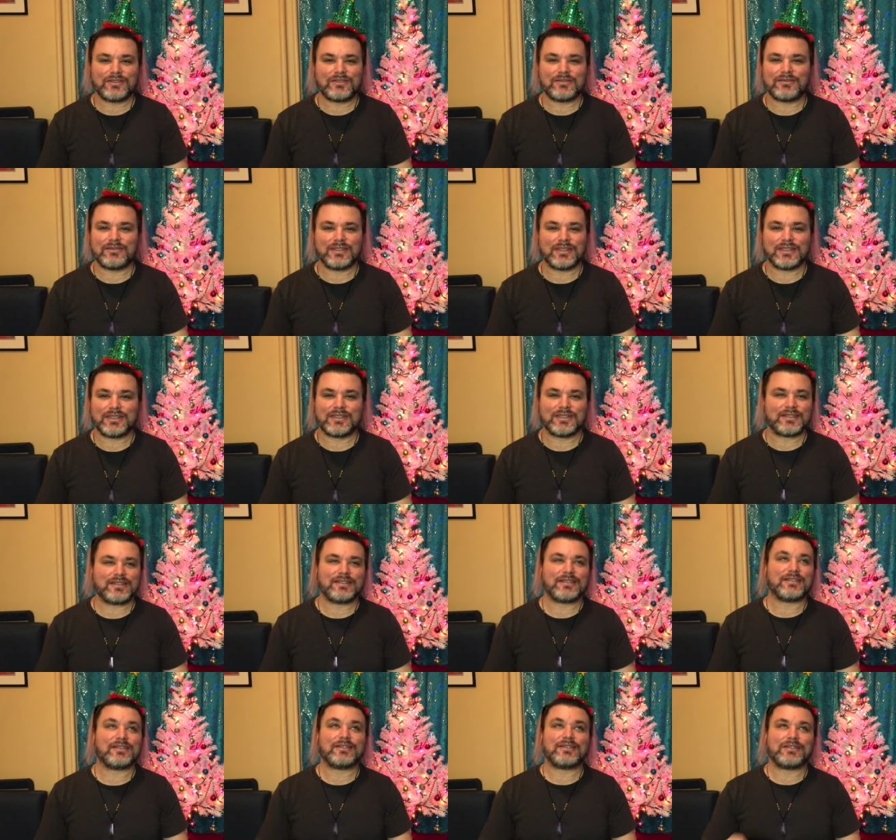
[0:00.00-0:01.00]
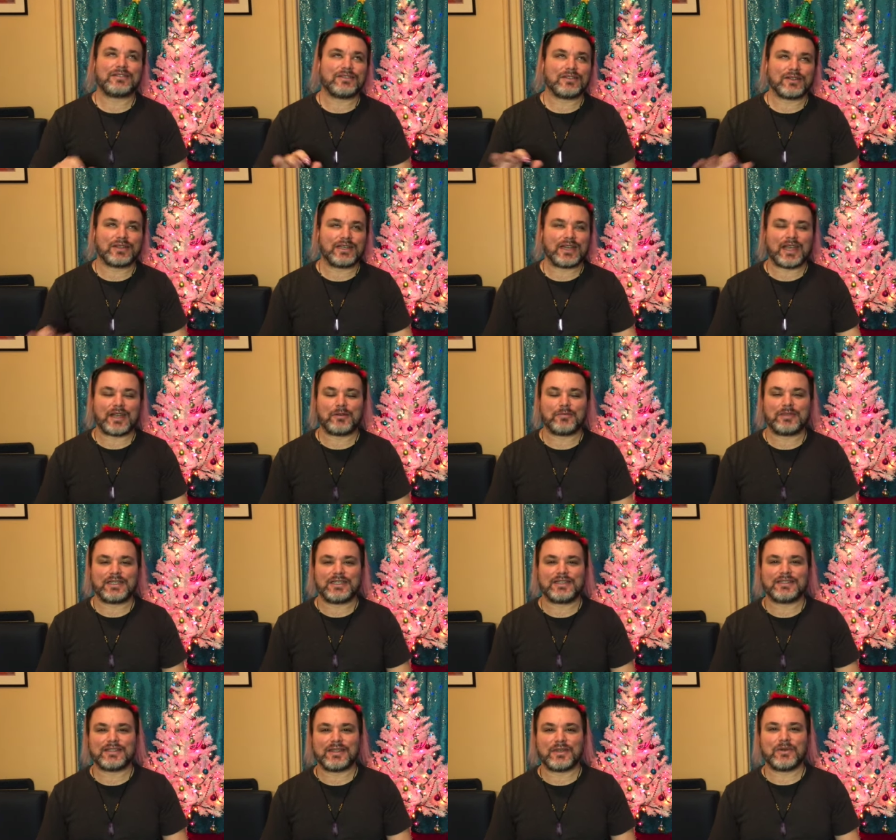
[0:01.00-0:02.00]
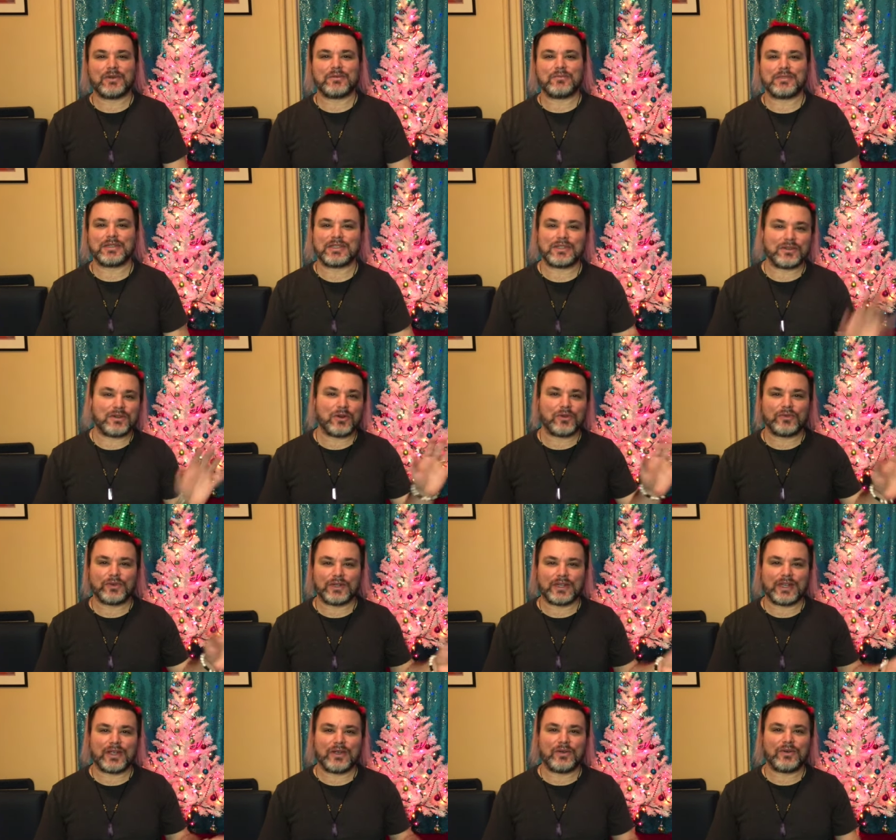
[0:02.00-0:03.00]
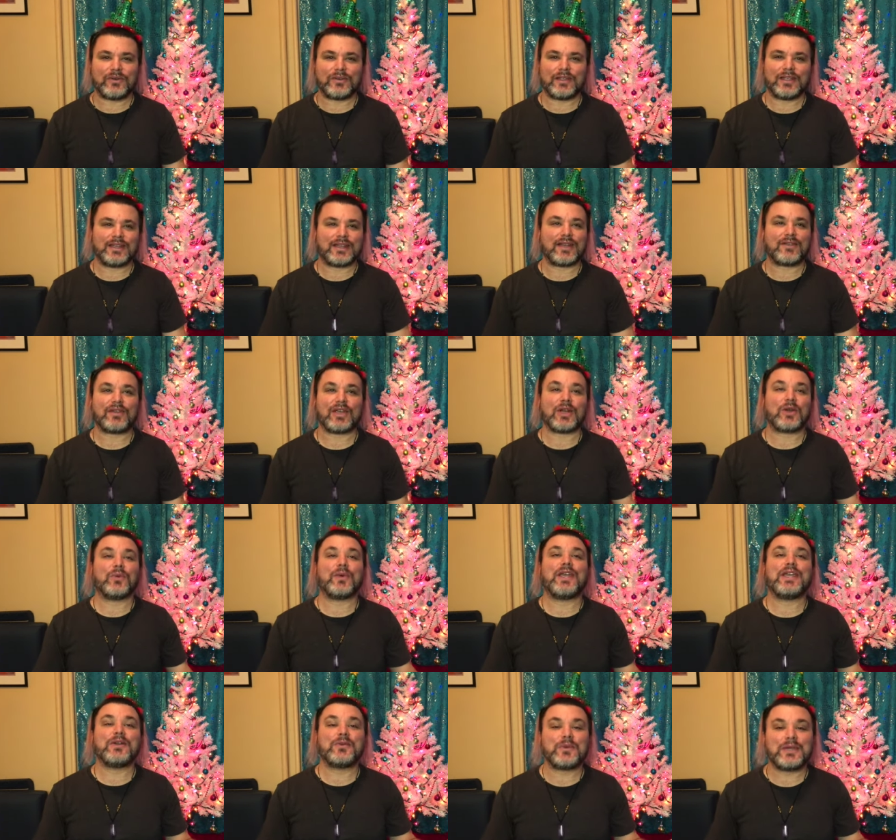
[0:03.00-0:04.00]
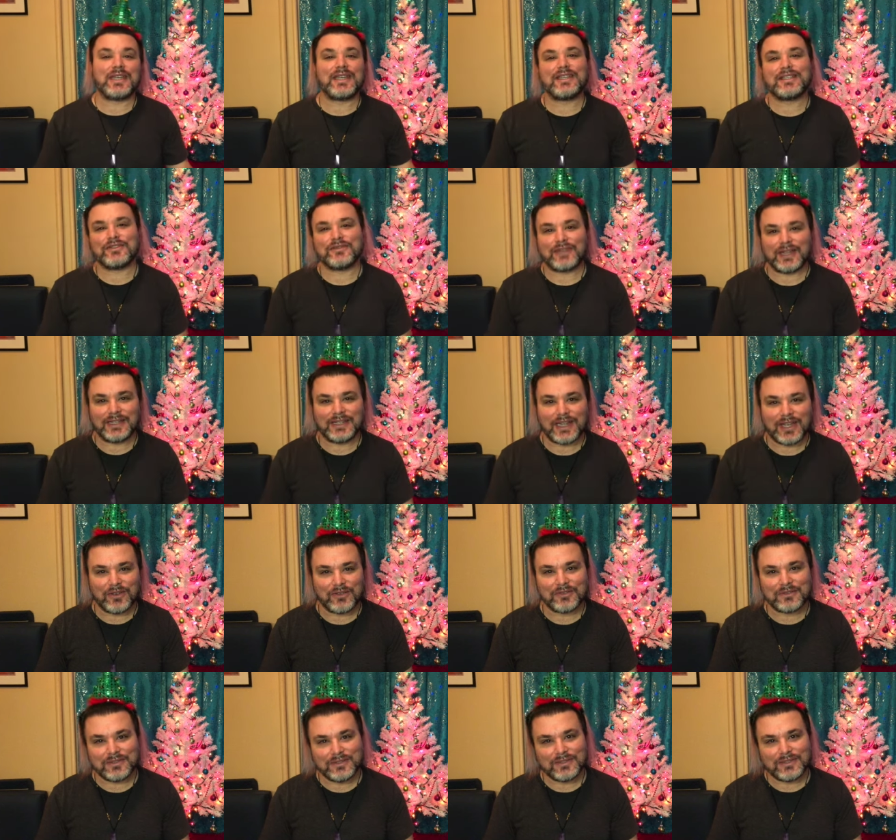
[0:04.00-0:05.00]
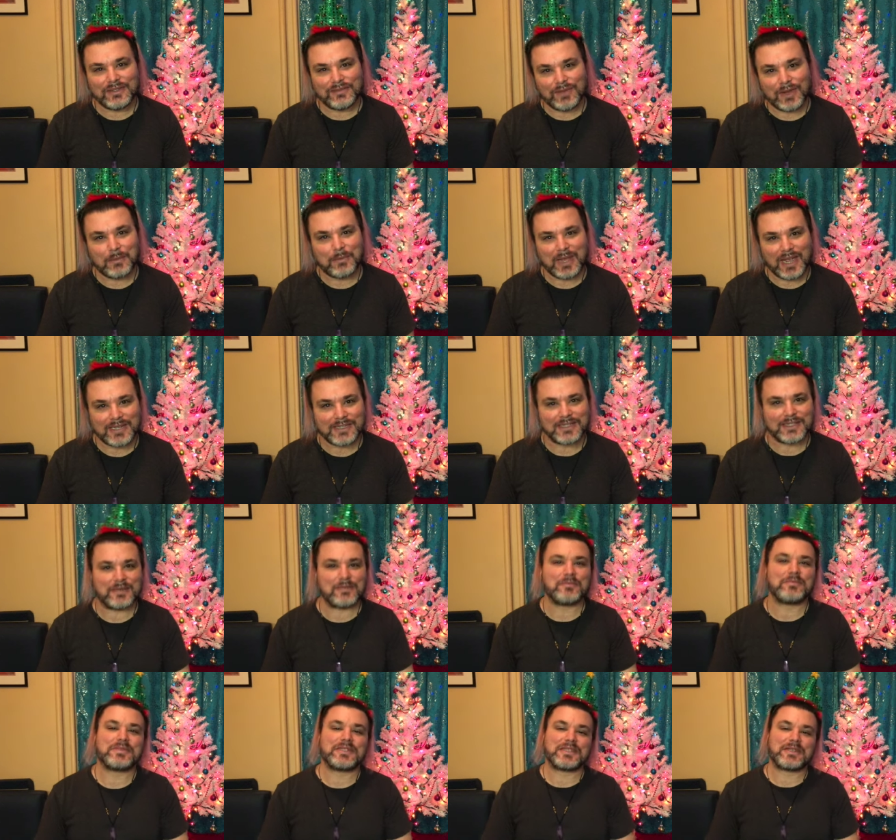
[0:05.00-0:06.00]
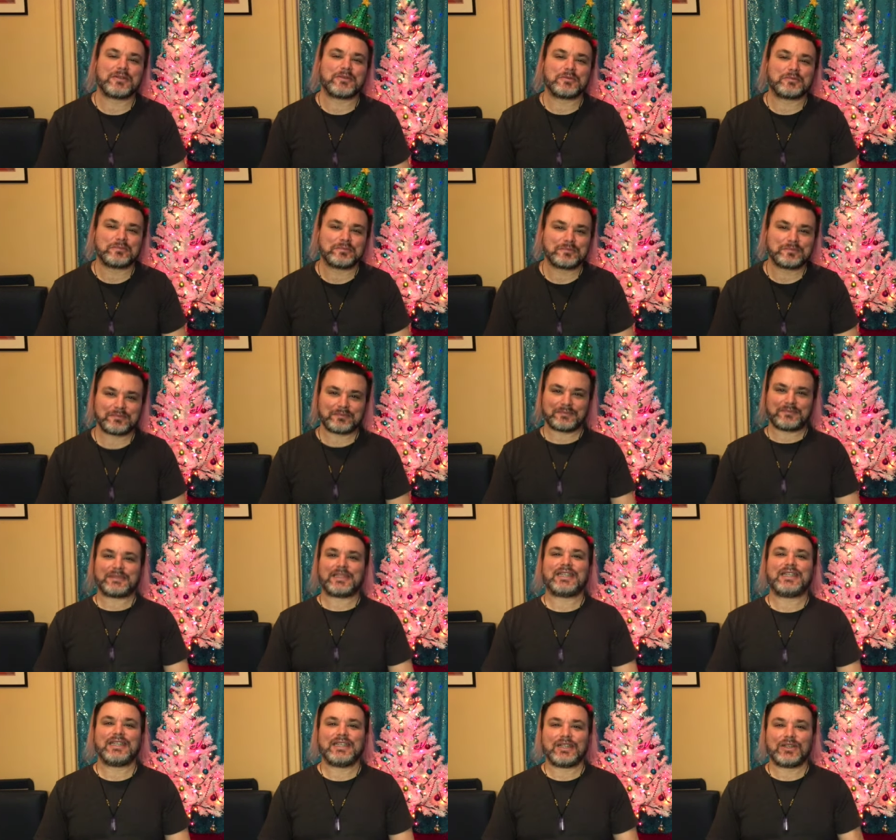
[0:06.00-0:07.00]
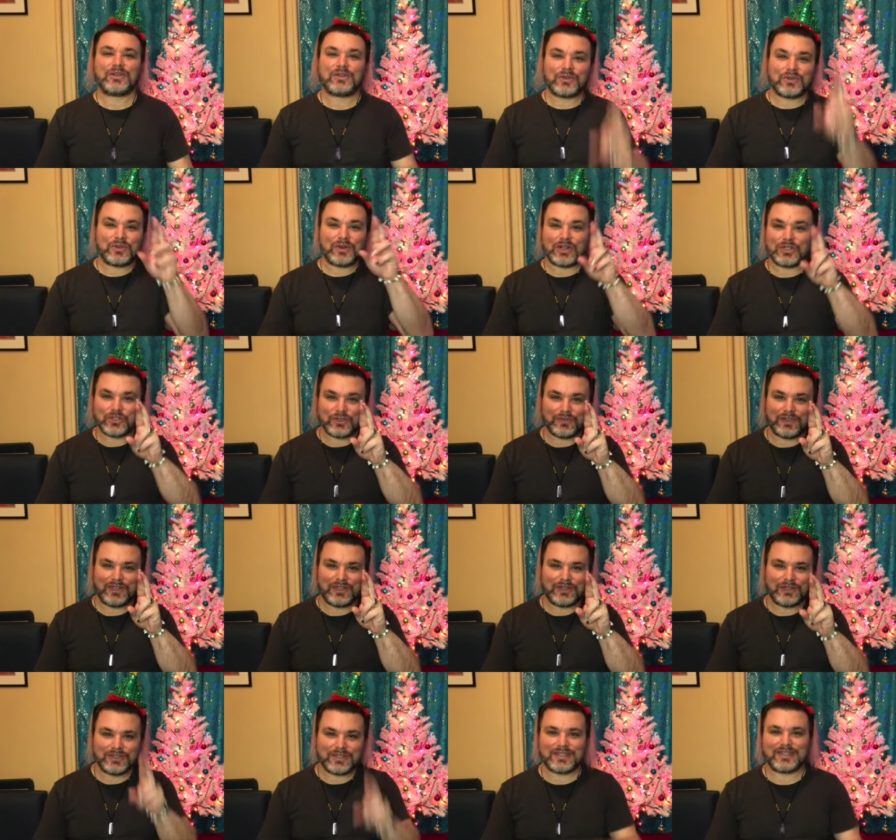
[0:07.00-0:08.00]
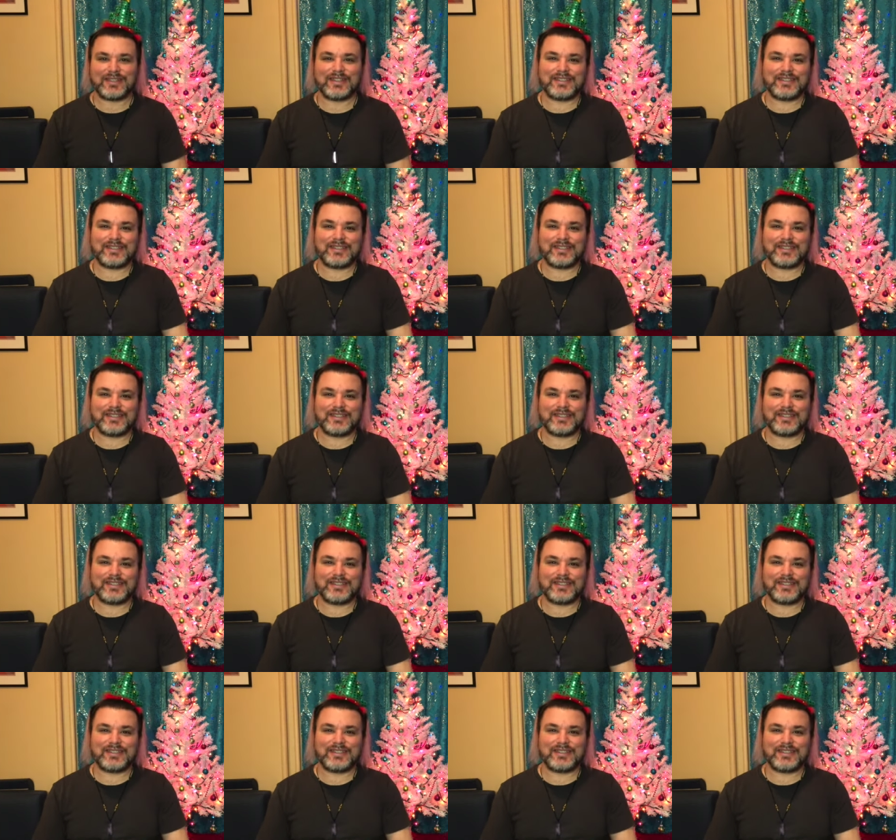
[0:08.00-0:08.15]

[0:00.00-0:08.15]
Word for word: just took it out of me. So, but they're over now and I've got to wait a week to find out if I pass them. So cross your fingers.